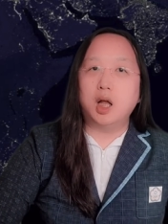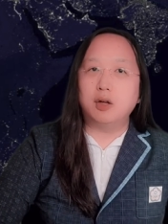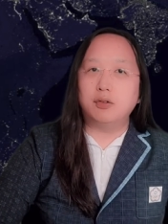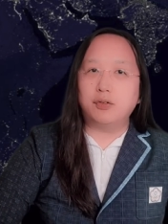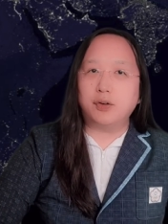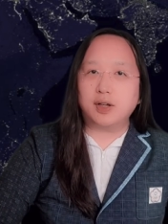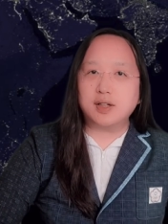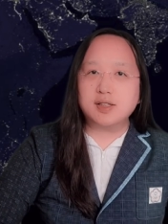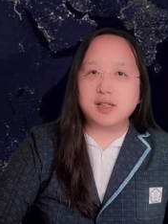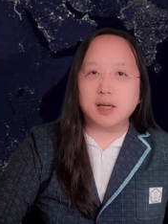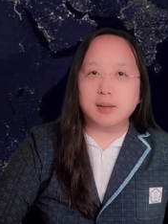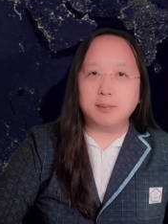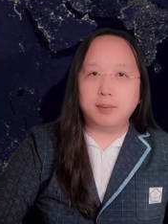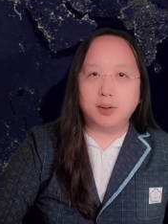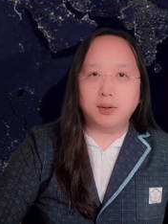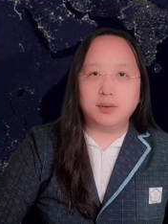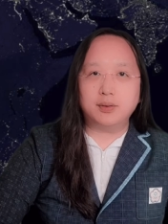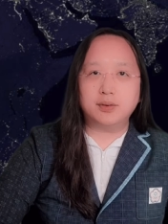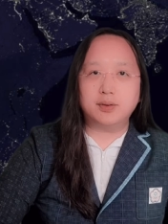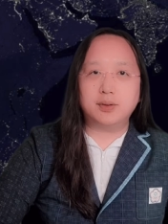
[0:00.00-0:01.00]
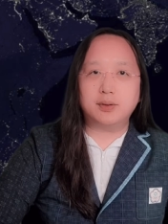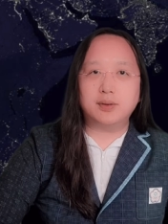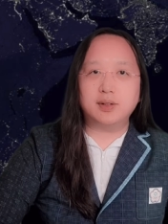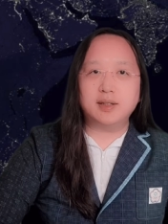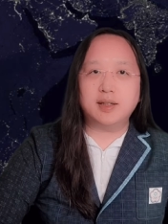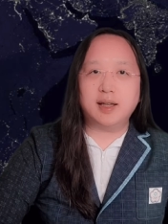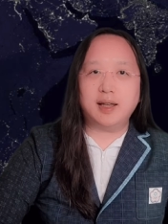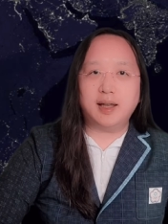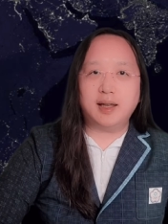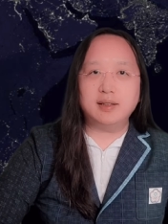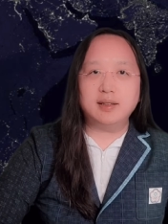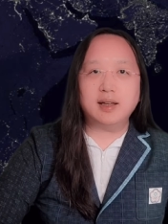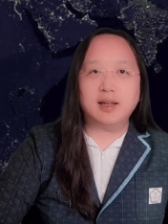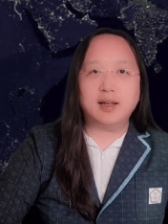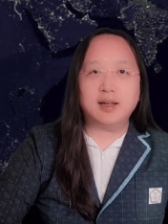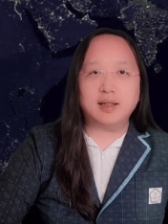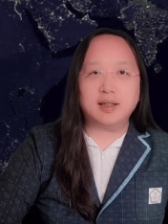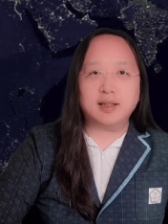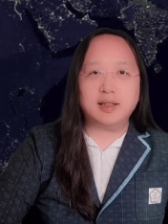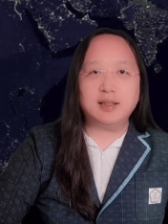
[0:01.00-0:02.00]
For example, during the
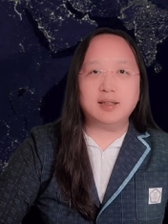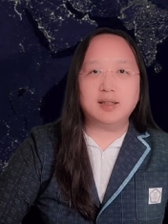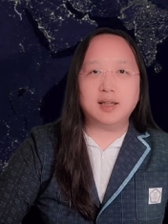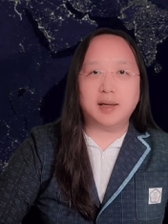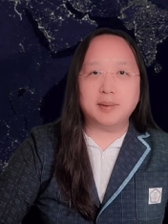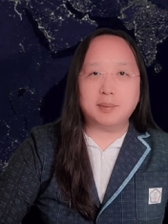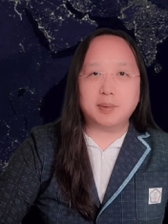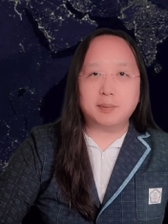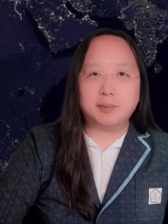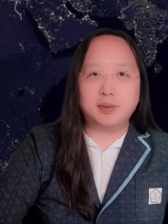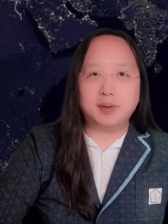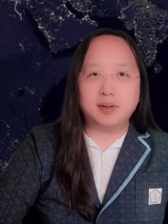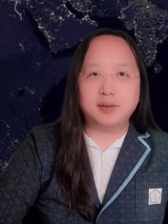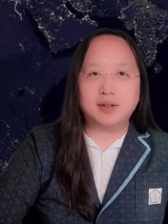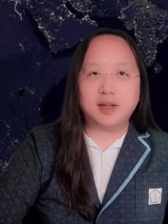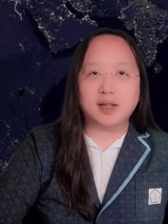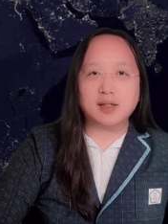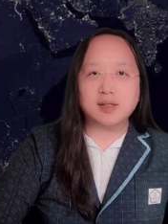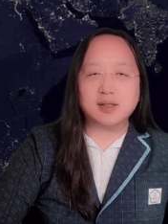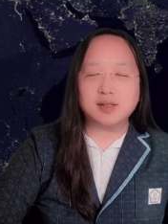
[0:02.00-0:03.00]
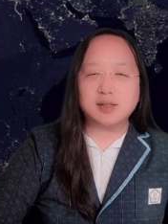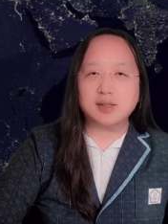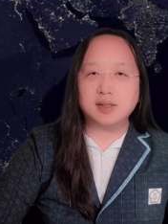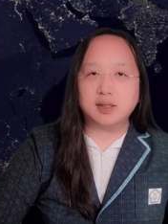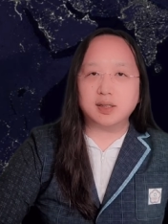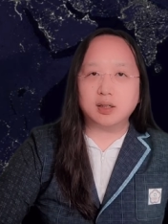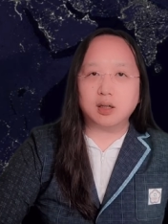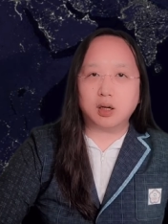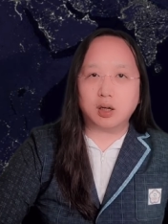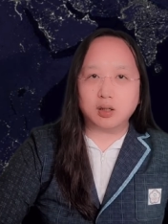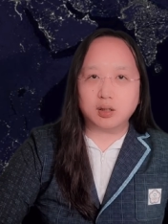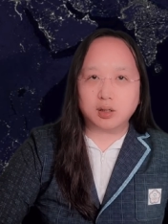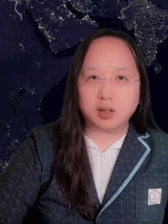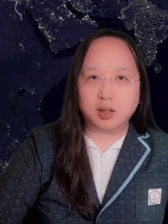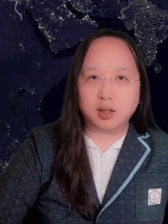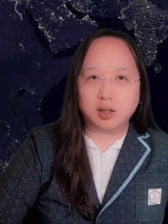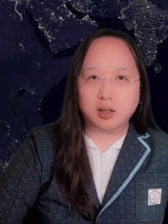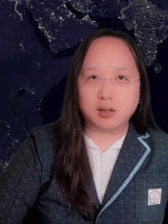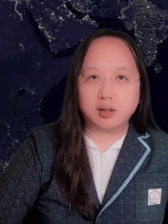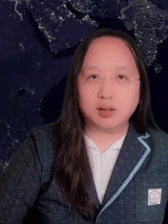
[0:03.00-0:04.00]
anti ELAB protests in Hong
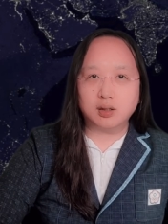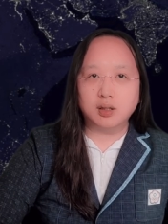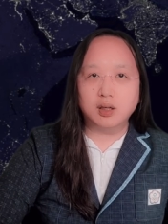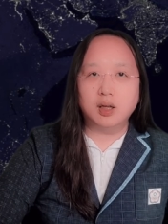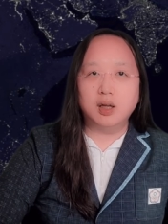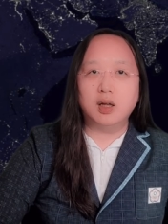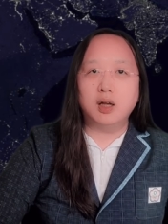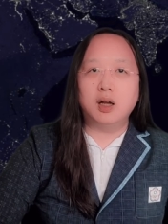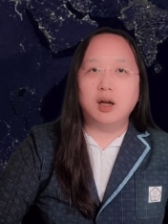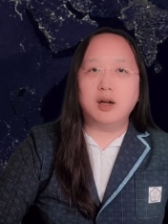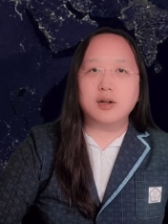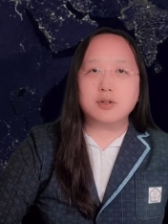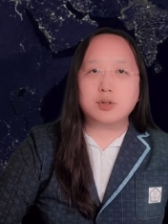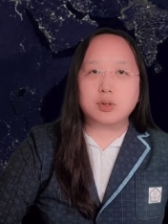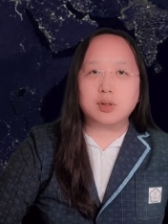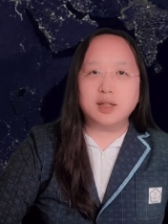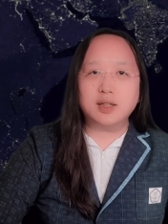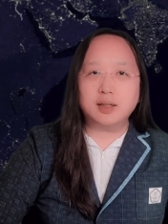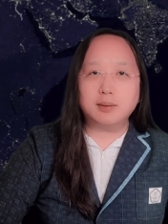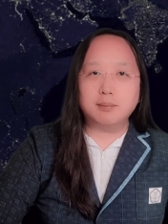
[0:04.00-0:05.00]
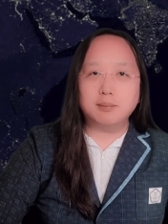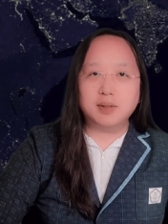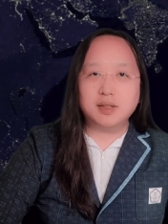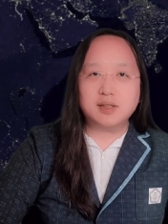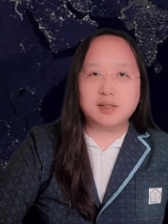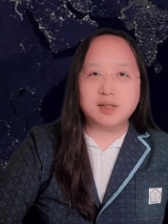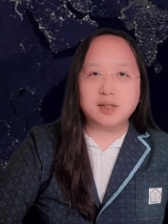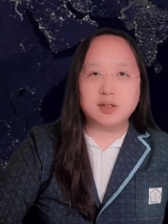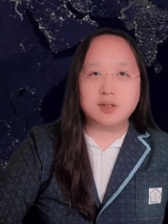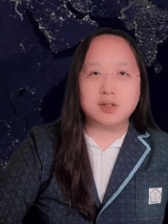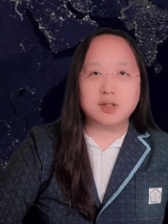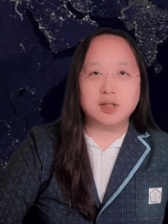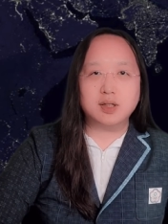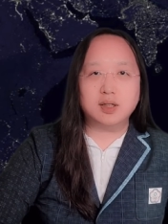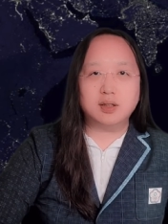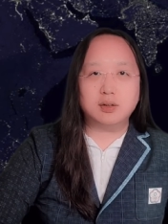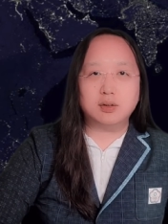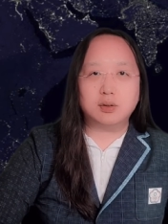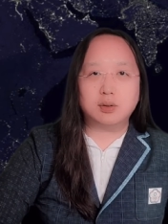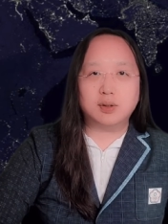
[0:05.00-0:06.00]
Kong, a trending message
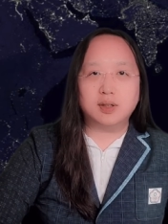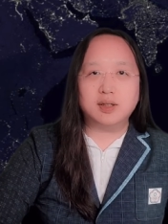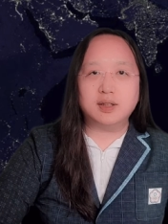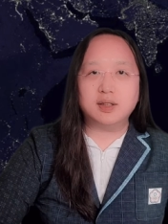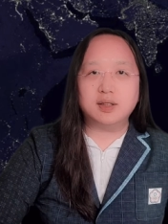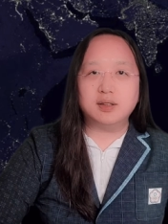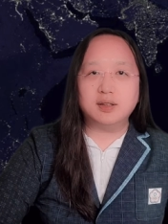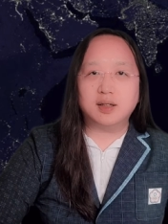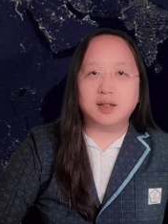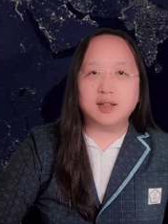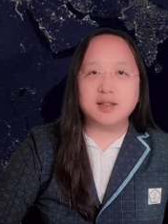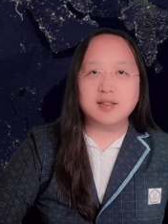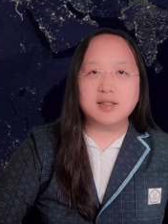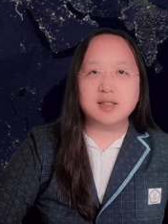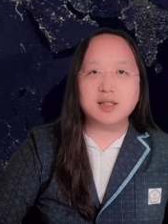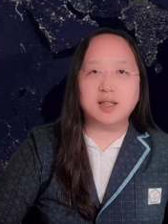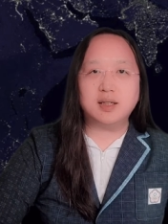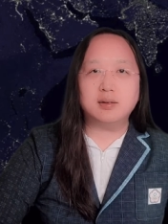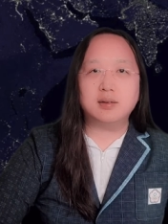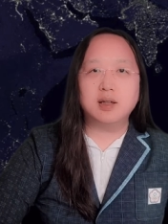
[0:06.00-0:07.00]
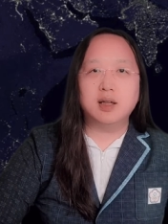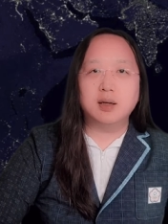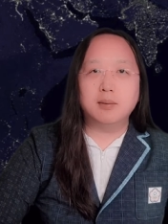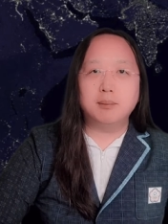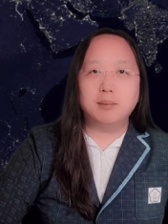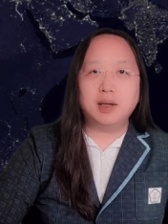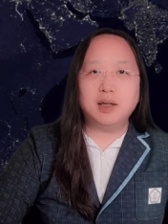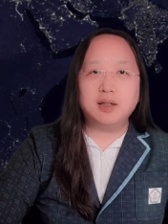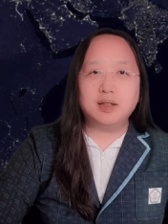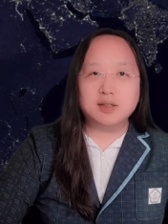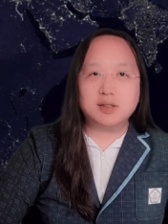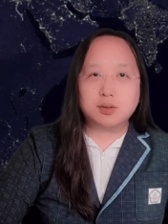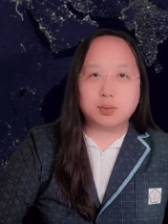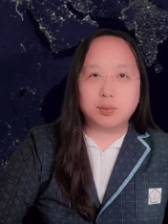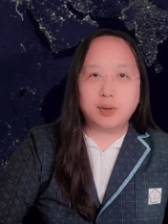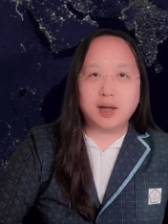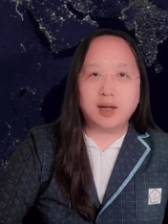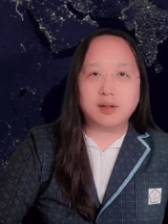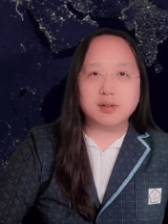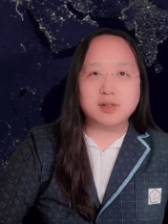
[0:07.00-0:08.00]
in 2019 made its
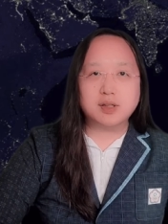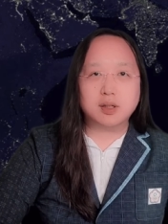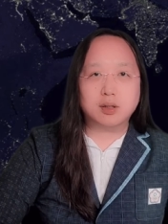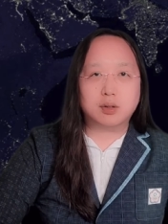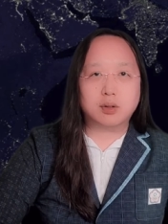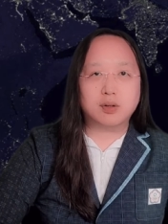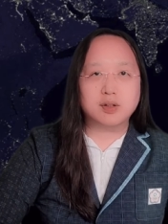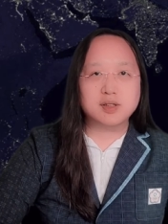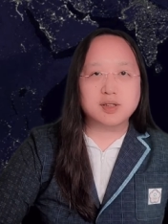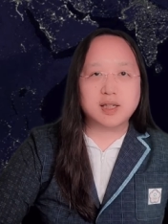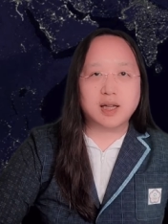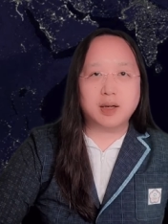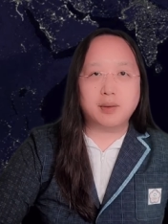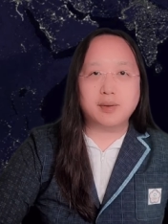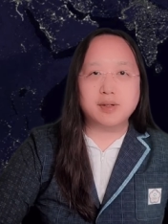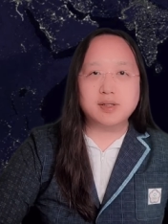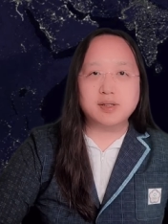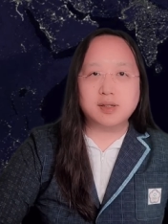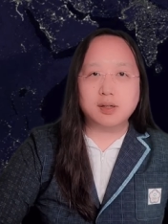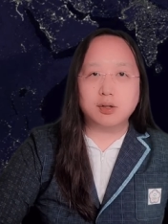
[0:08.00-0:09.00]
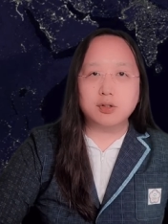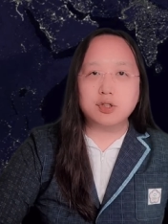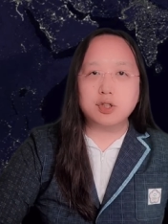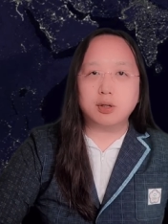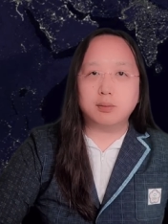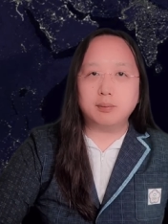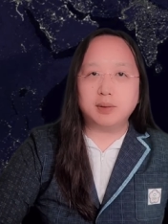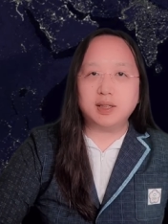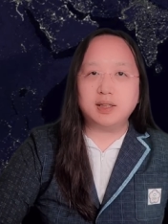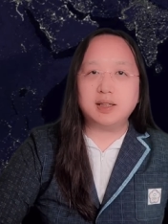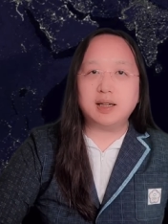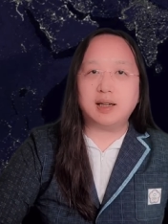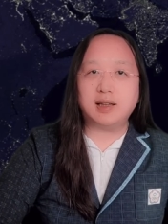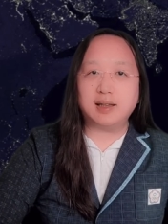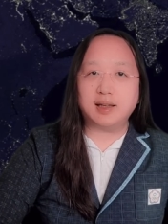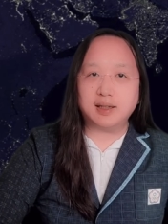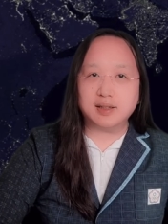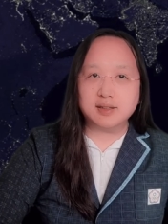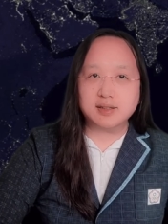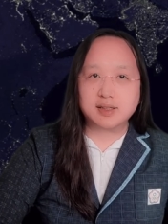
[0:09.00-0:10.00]
rounds across Taiwan's social media
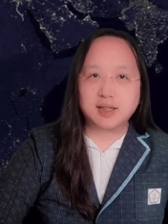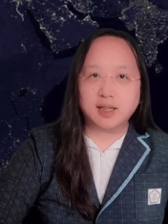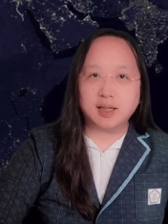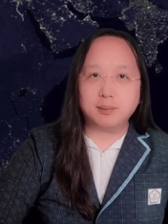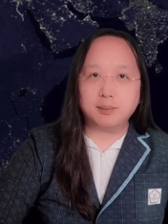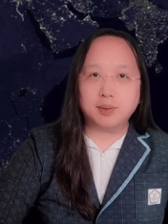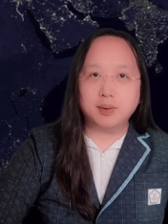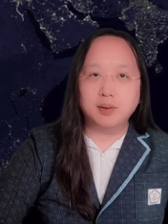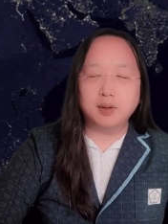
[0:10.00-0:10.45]
landscape,